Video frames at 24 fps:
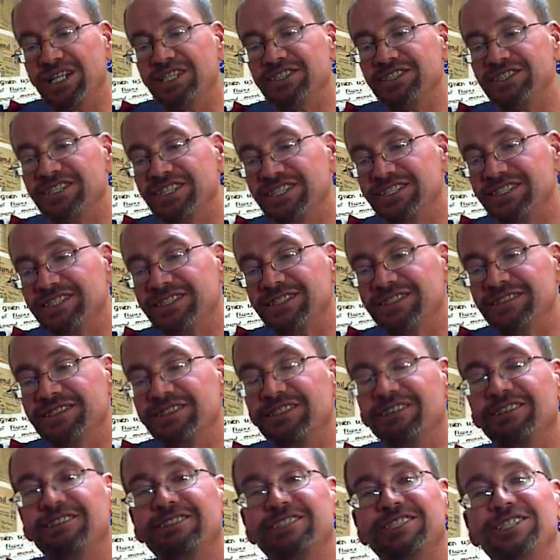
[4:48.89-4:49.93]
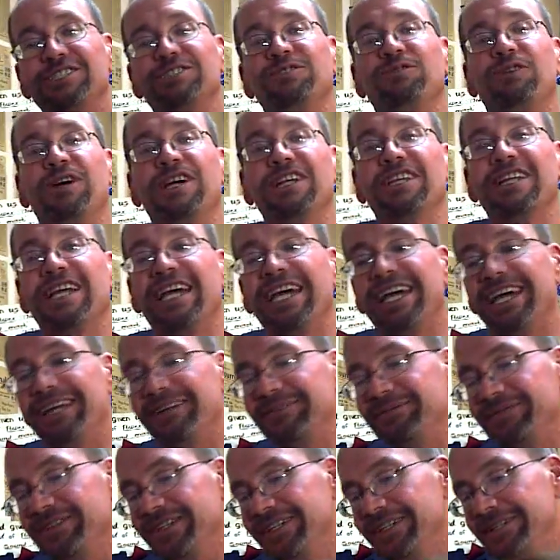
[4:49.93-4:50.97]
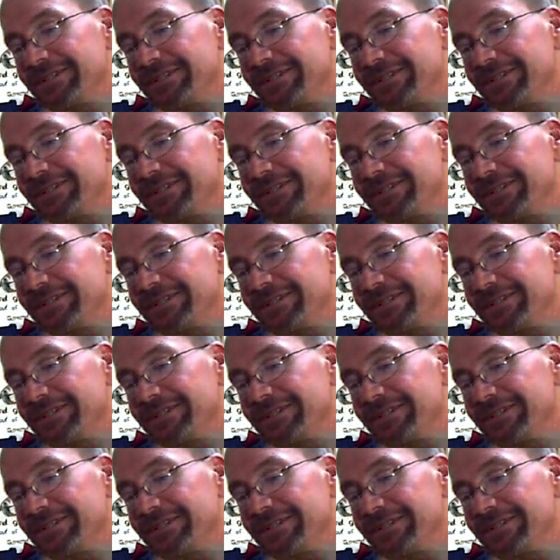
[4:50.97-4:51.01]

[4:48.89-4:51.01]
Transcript: against us and against this great land,